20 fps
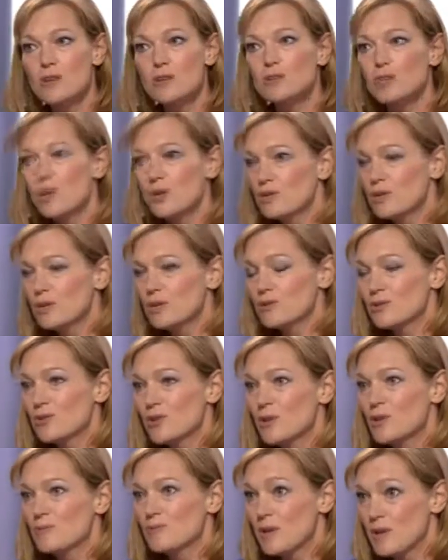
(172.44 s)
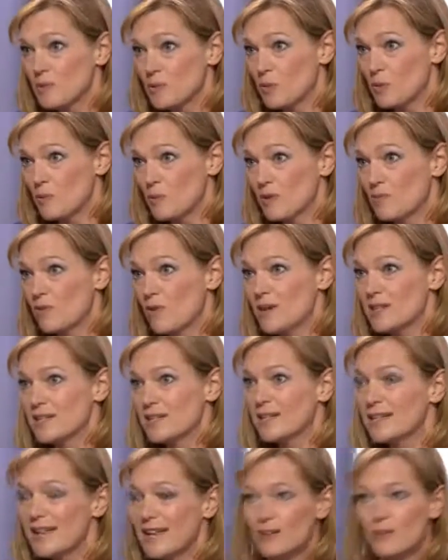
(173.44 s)
don't assume people will be ready.
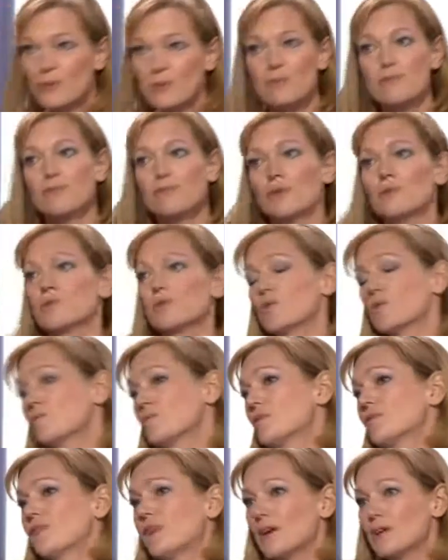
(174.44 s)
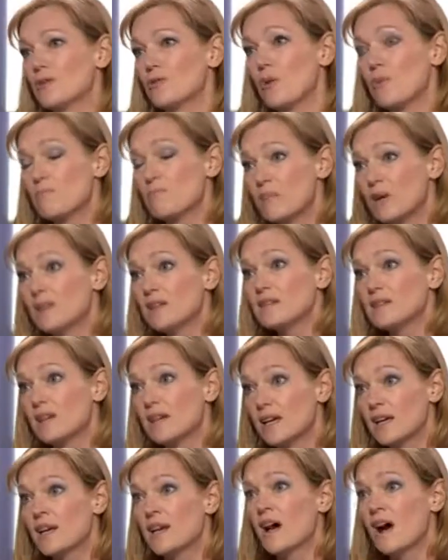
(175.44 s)
Get on the phone to your provider on
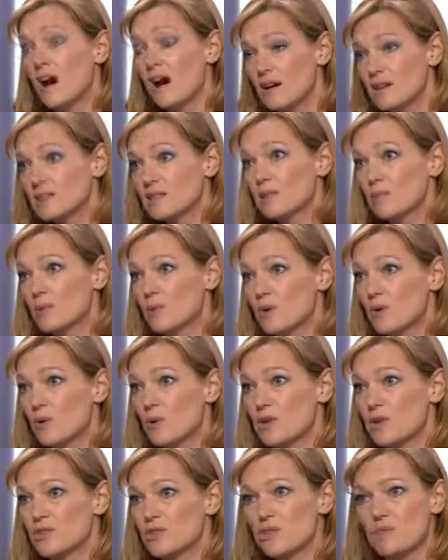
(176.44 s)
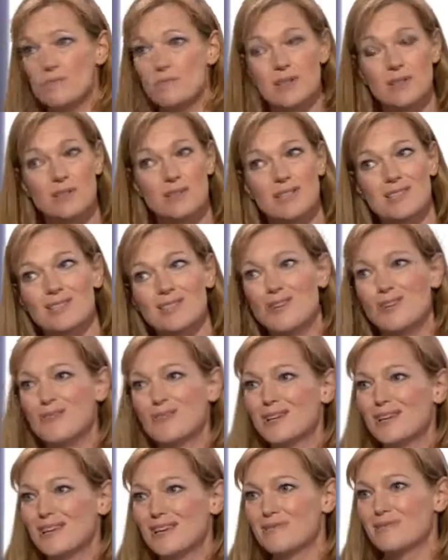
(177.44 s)
Monday, ask them the question, because it's not
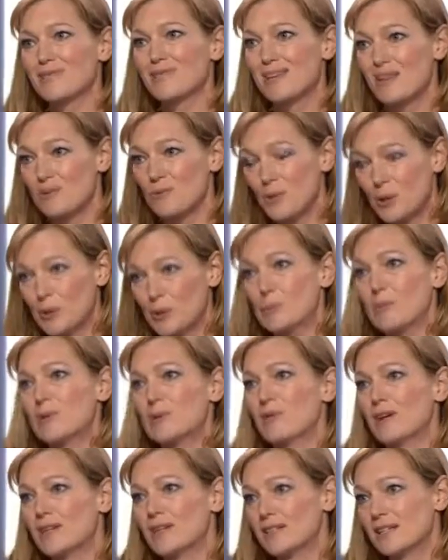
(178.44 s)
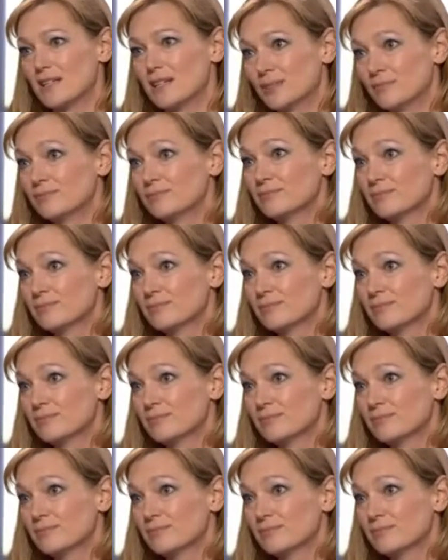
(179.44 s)
a given they will be ready.